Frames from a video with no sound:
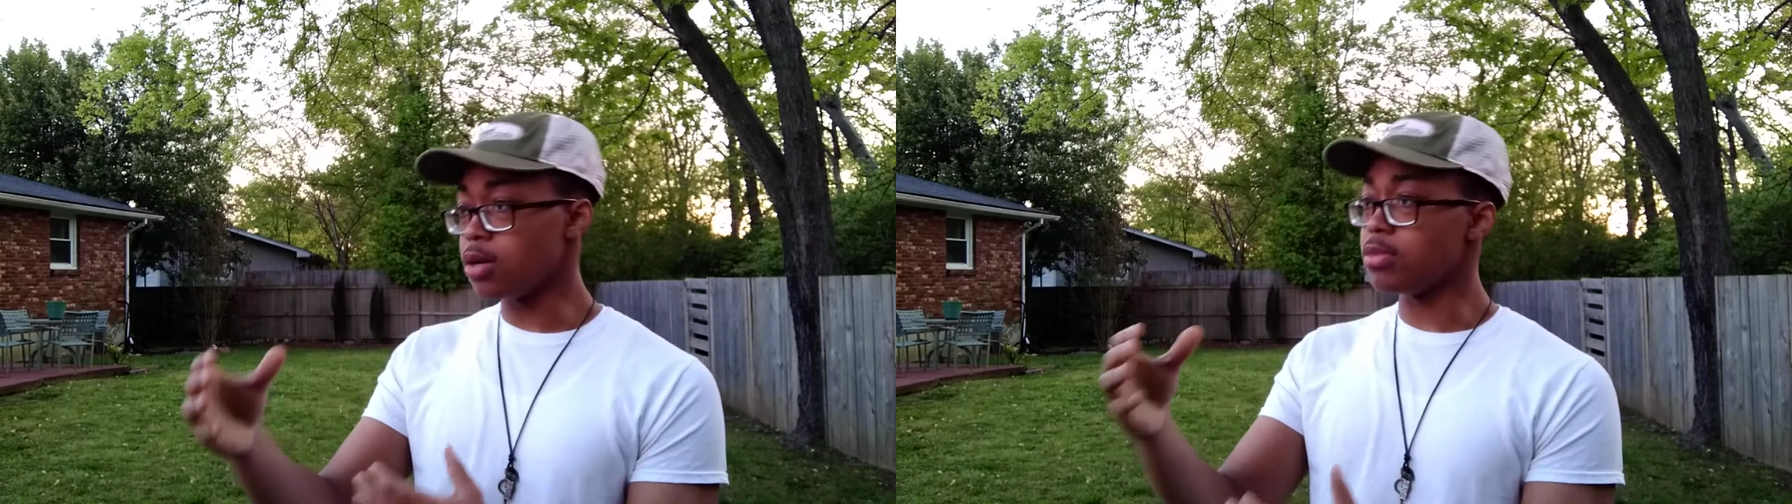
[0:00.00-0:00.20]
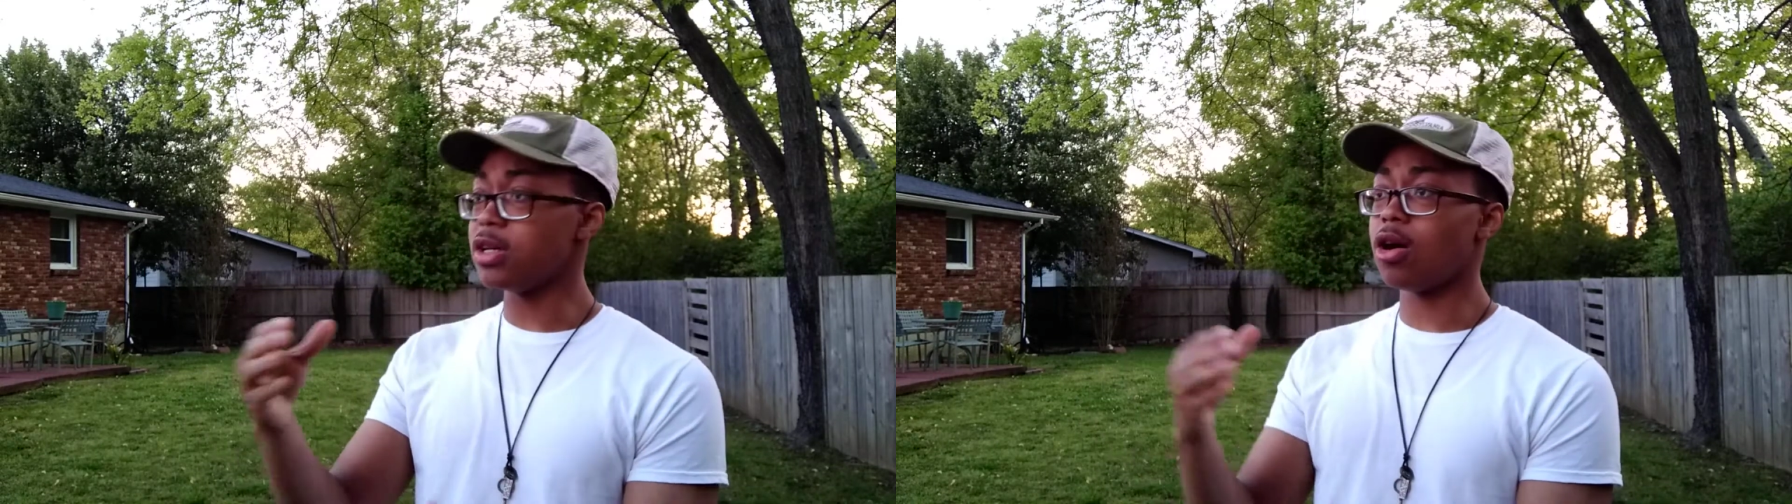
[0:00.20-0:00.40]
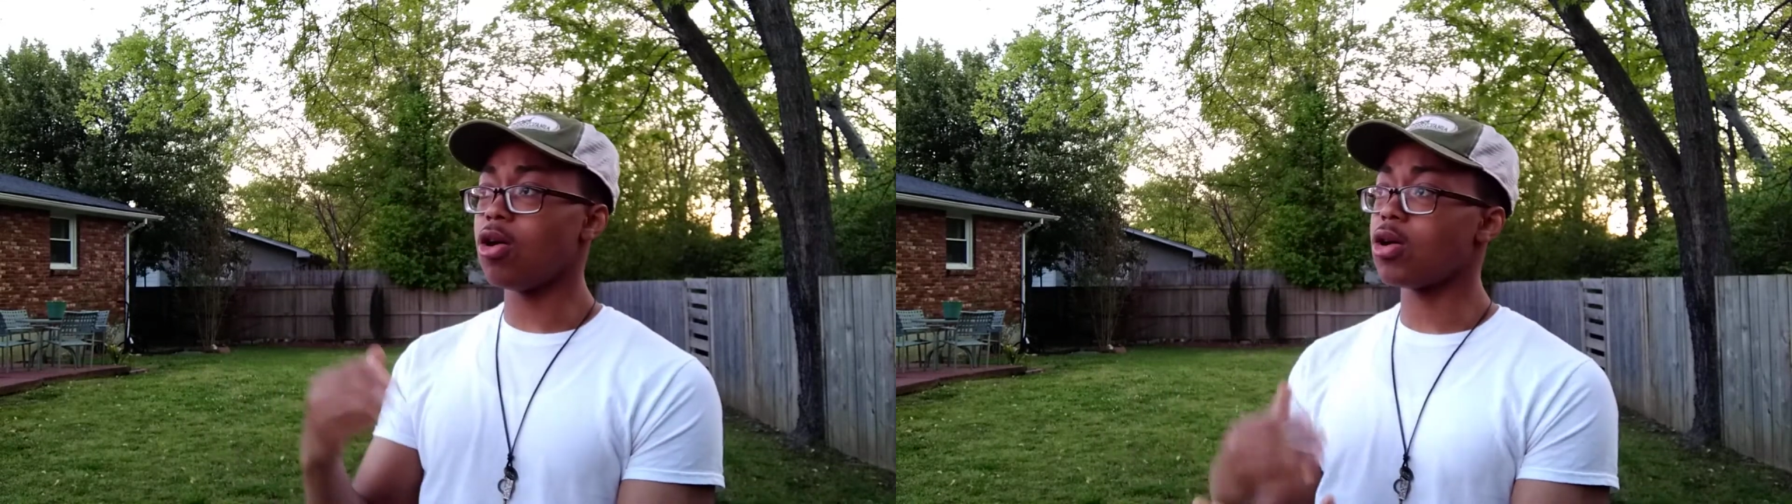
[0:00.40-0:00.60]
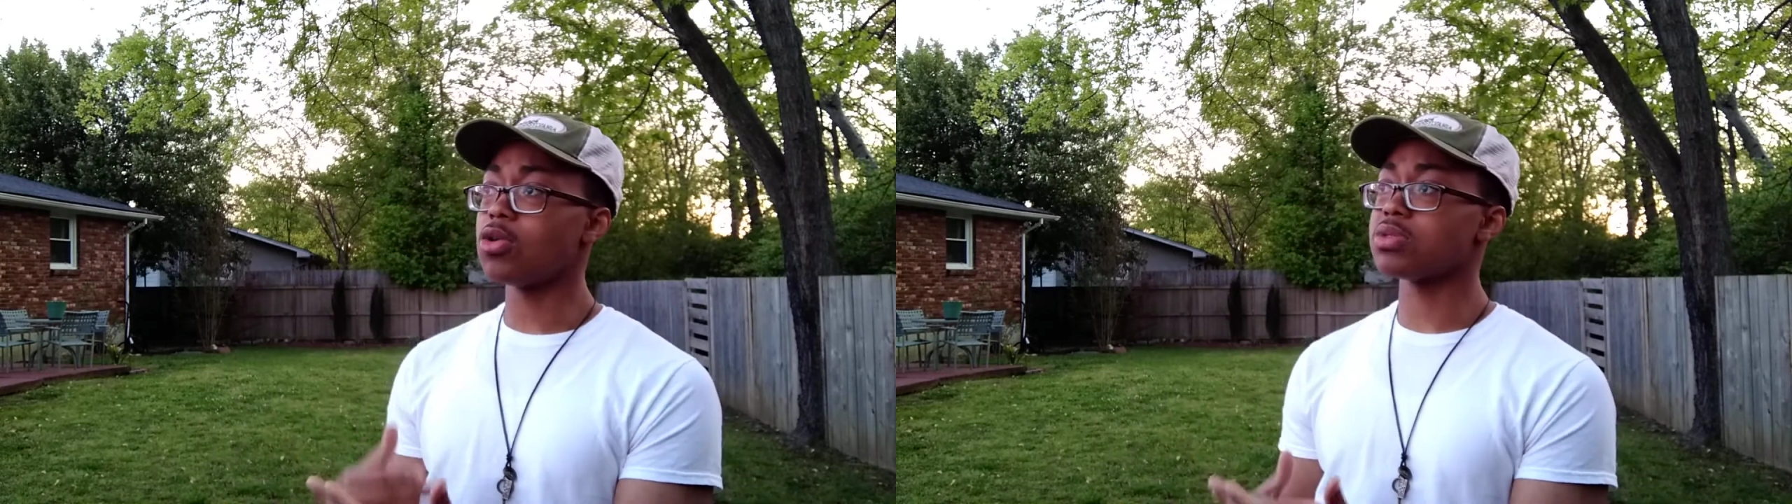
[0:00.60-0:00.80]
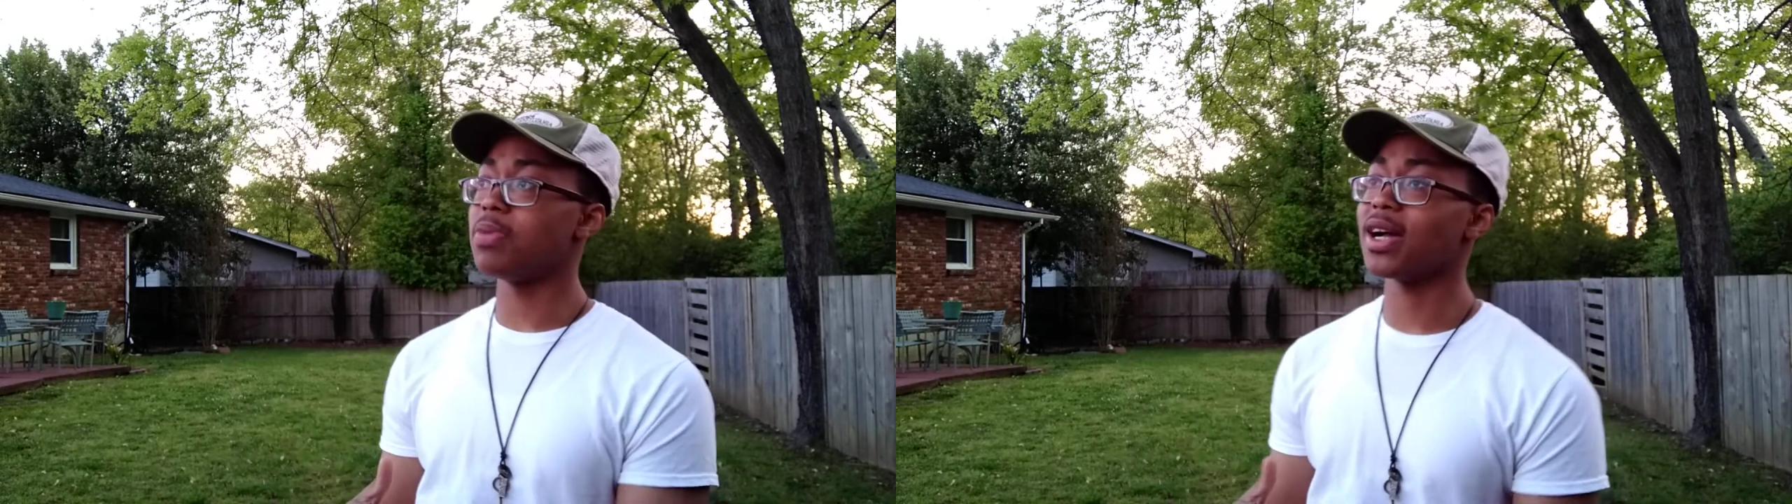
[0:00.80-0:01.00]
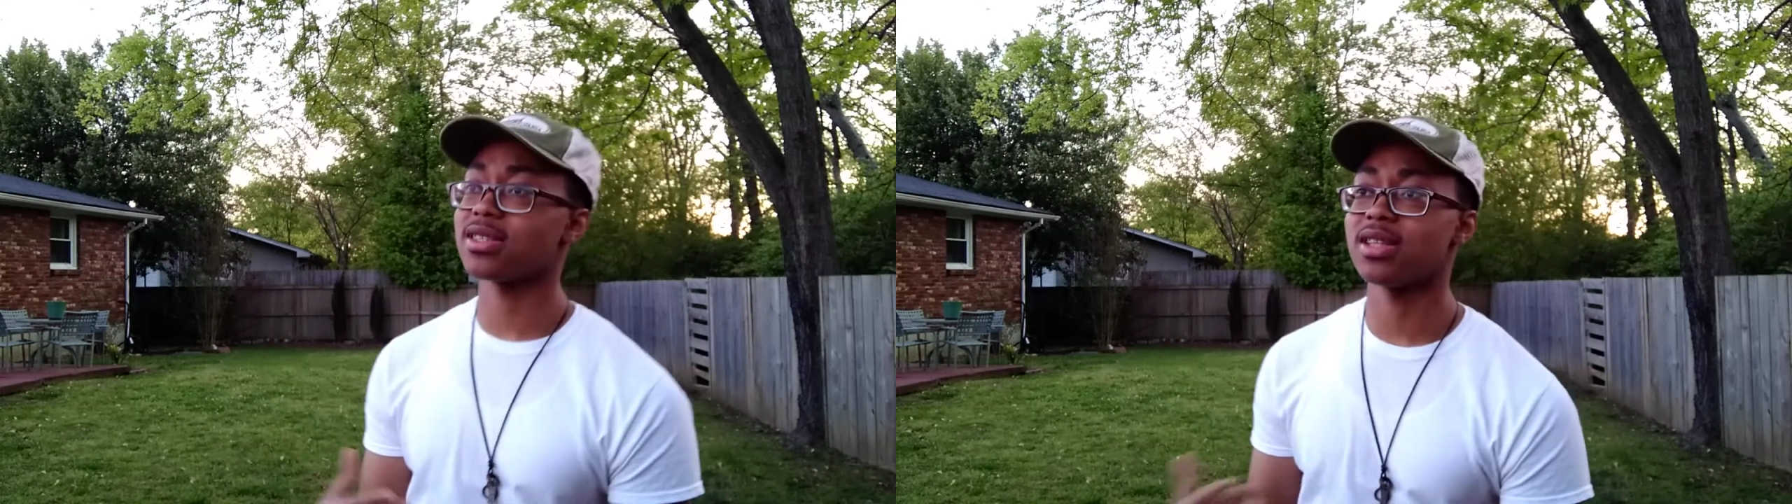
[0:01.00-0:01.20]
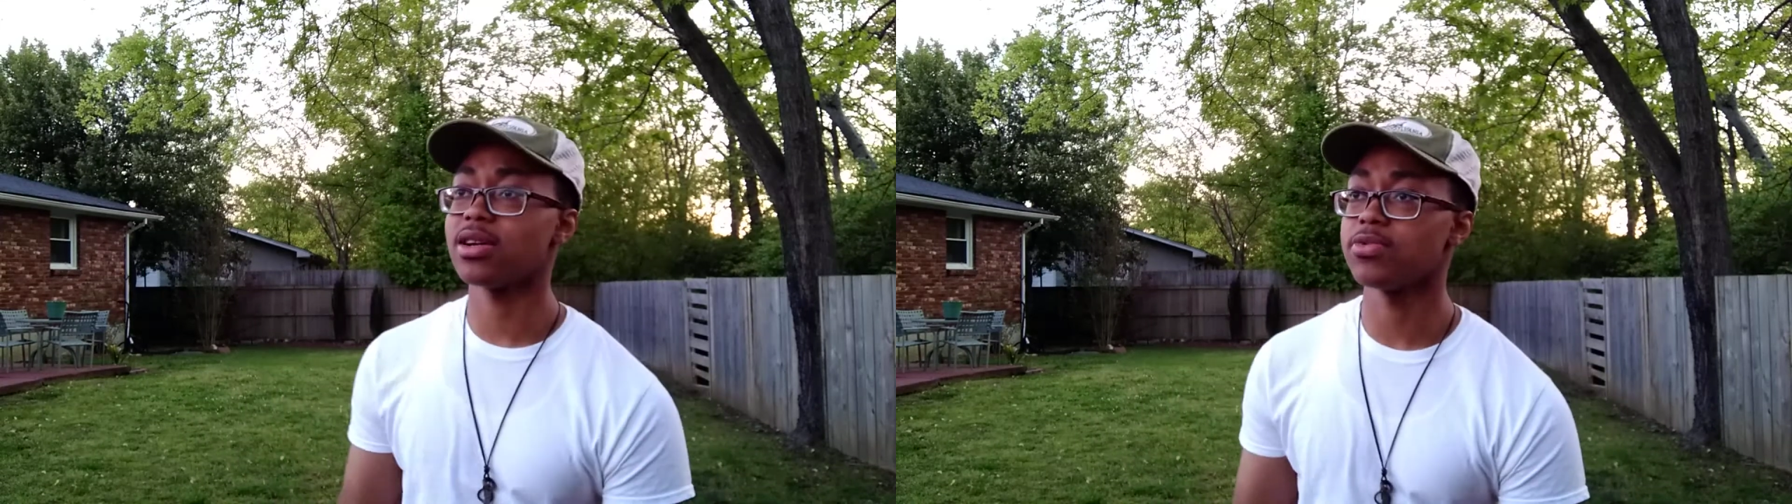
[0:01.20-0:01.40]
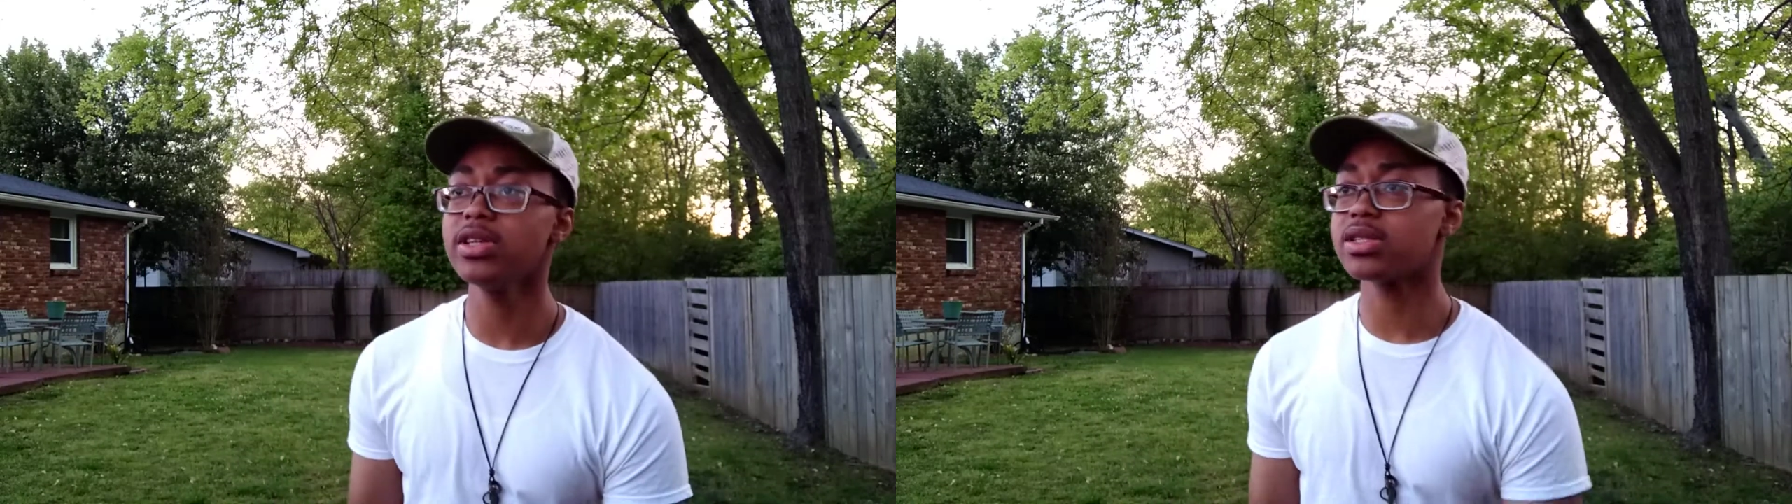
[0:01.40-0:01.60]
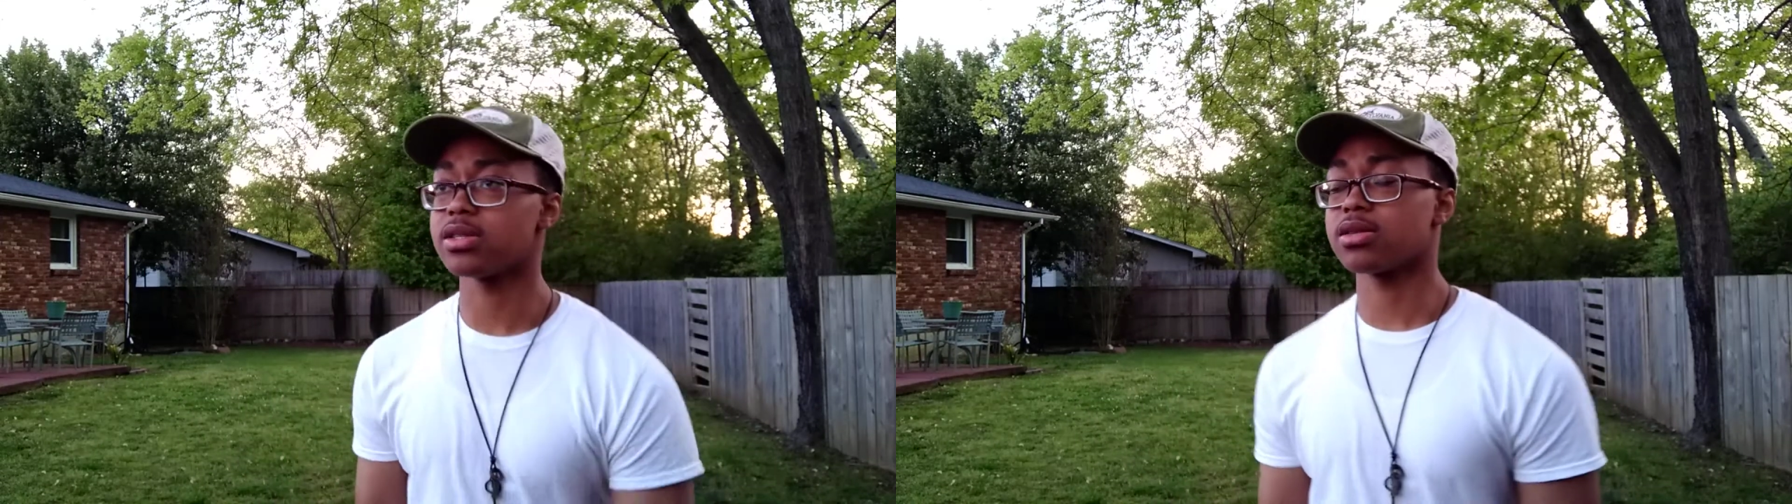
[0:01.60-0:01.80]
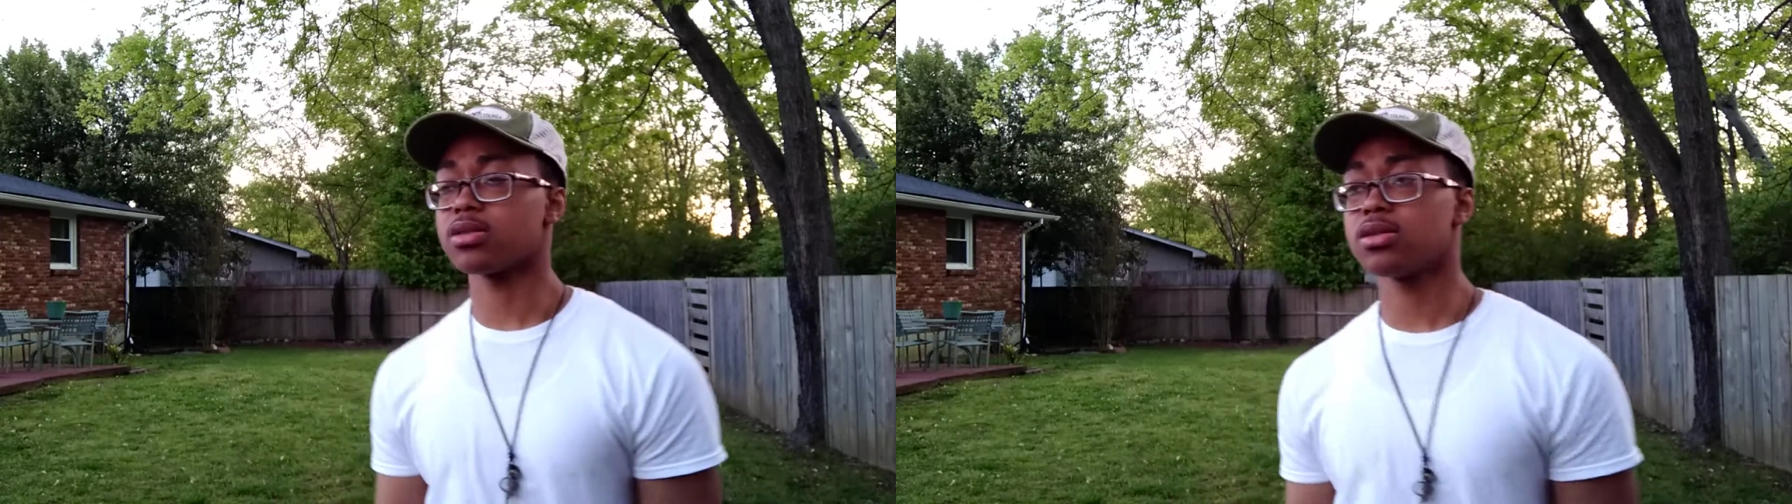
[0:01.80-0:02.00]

it all goes back to that reasoning.